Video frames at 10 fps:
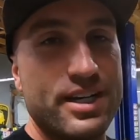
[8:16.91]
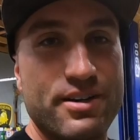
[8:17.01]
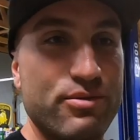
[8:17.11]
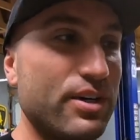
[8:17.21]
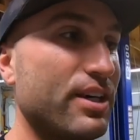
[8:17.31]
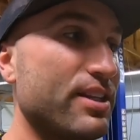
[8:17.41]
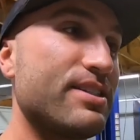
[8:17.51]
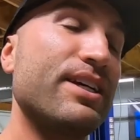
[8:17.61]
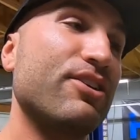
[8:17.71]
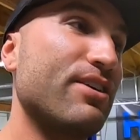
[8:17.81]
if we got
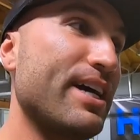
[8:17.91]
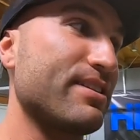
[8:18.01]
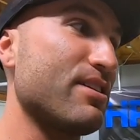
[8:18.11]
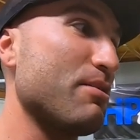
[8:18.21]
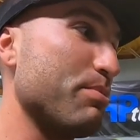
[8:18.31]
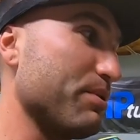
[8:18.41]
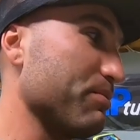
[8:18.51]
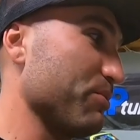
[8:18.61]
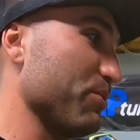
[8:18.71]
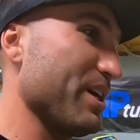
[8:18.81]
this thing cranked up
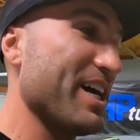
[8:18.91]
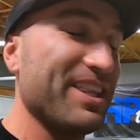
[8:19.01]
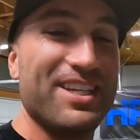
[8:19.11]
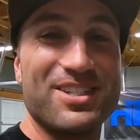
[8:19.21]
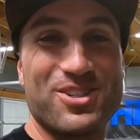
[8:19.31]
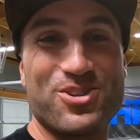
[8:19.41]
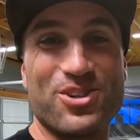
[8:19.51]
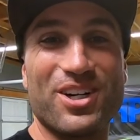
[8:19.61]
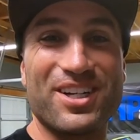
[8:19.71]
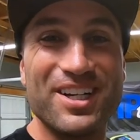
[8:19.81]
and we had this
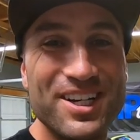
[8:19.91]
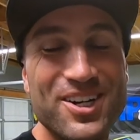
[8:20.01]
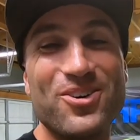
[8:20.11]
truck